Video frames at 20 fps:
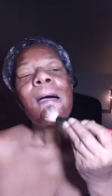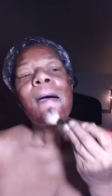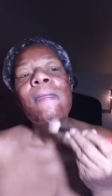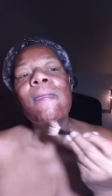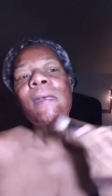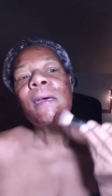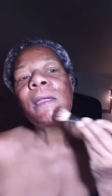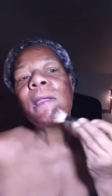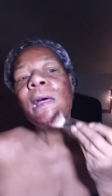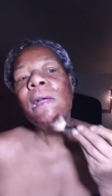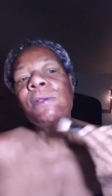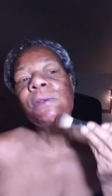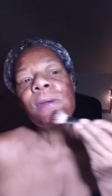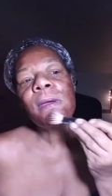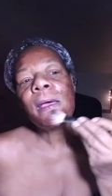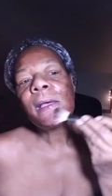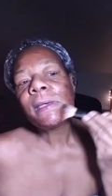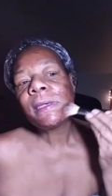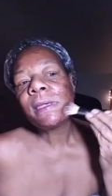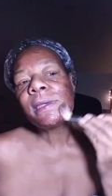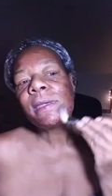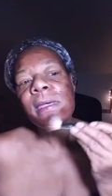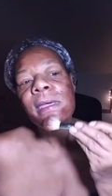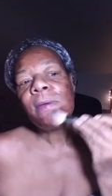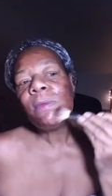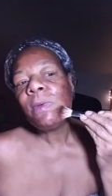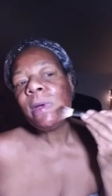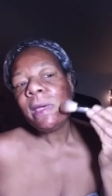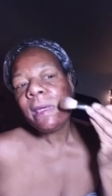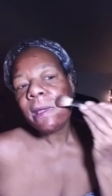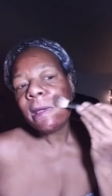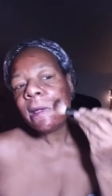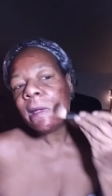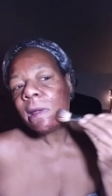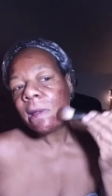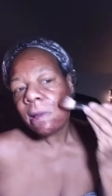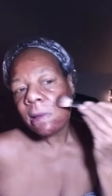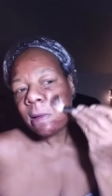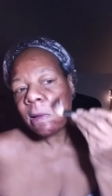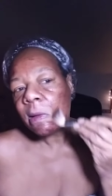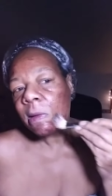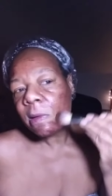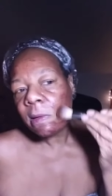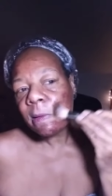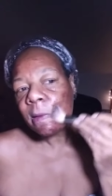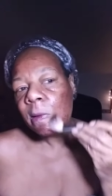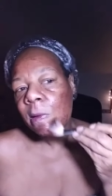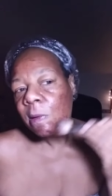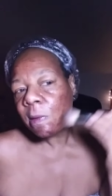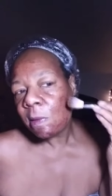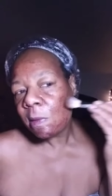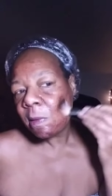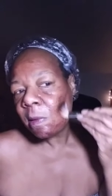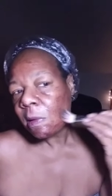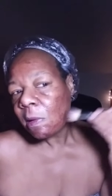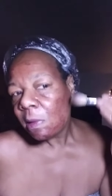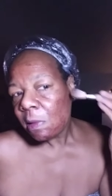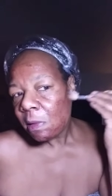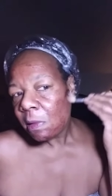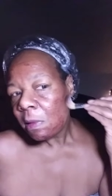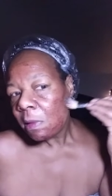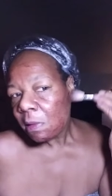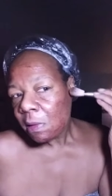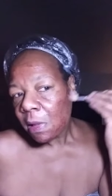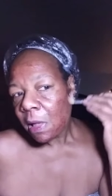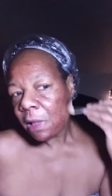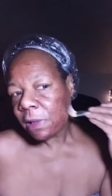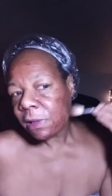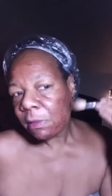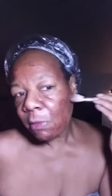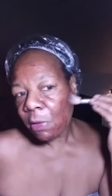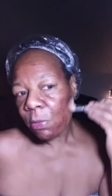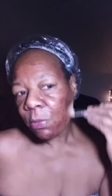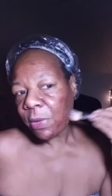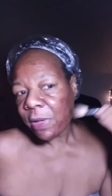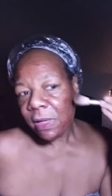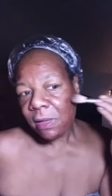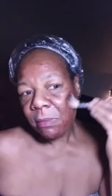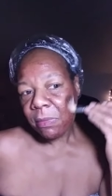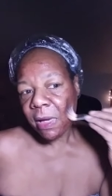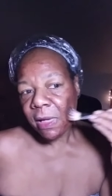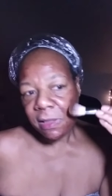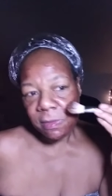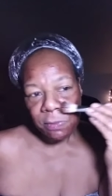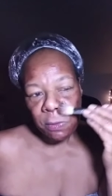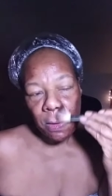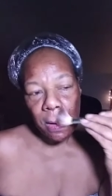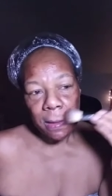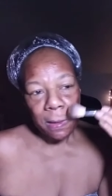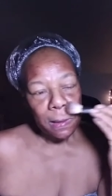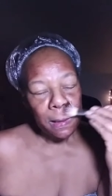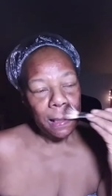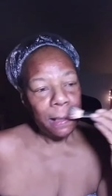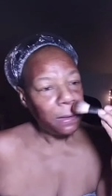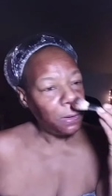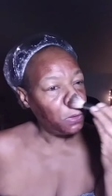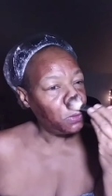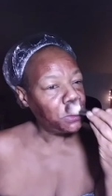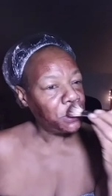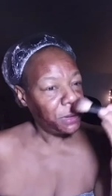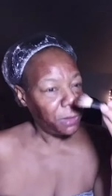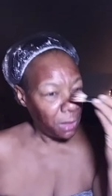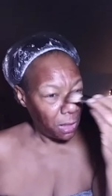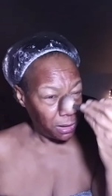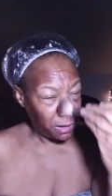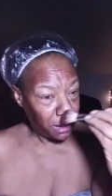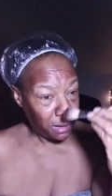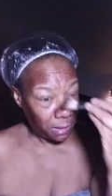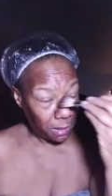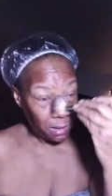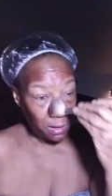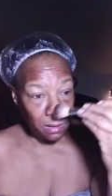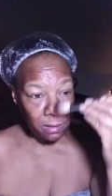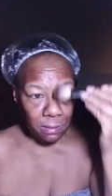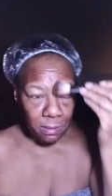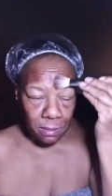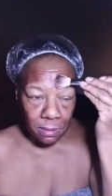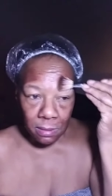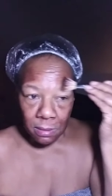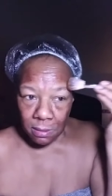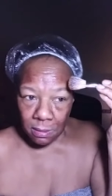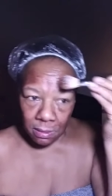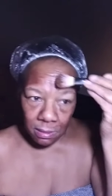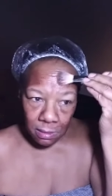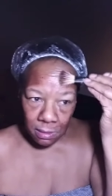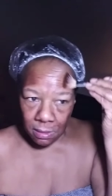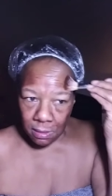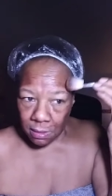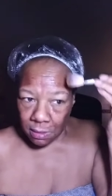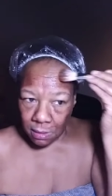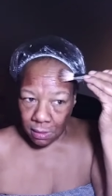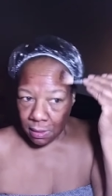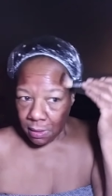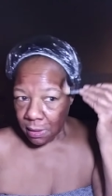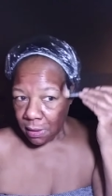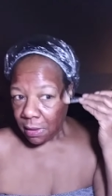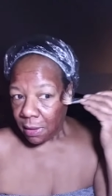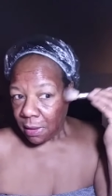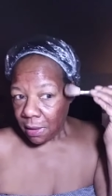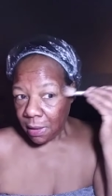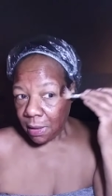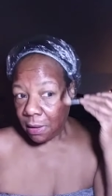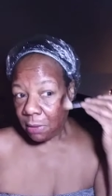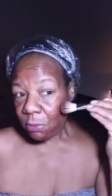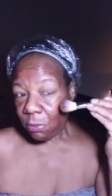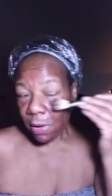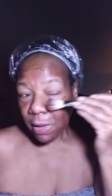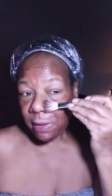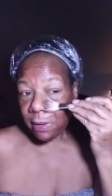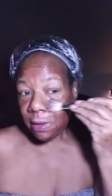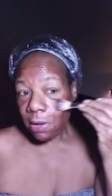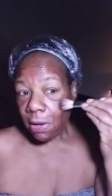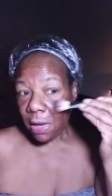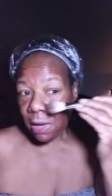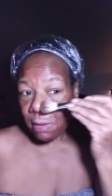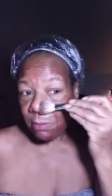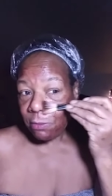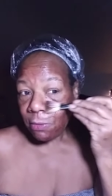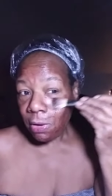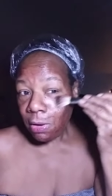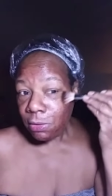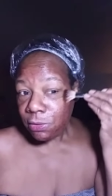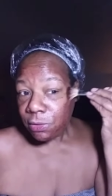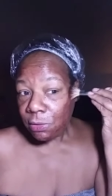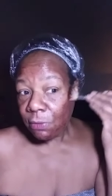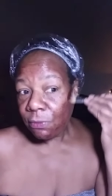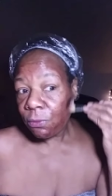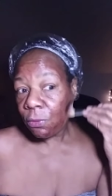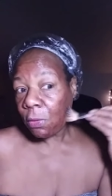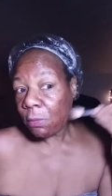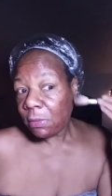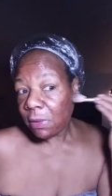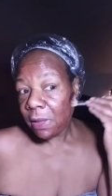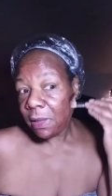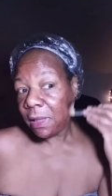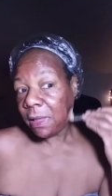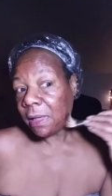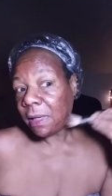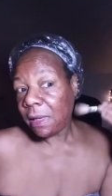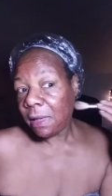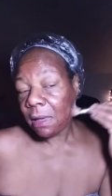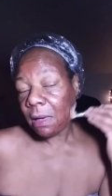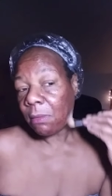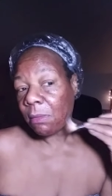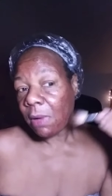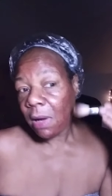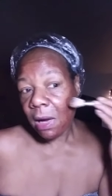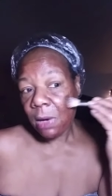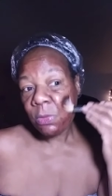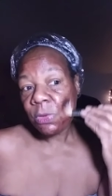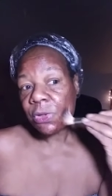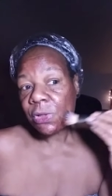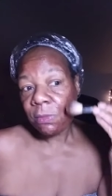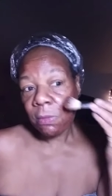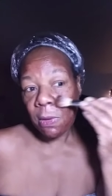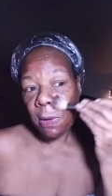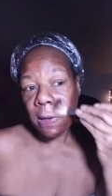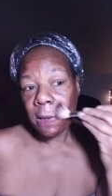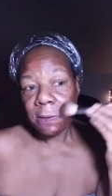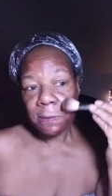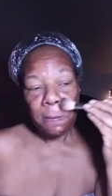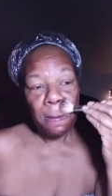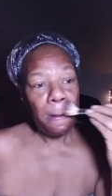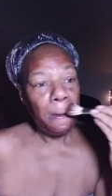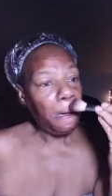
The cleanser has seaweed in it. It's a marine-based product, like oceanic. And right now I'm also formulating a Irish moss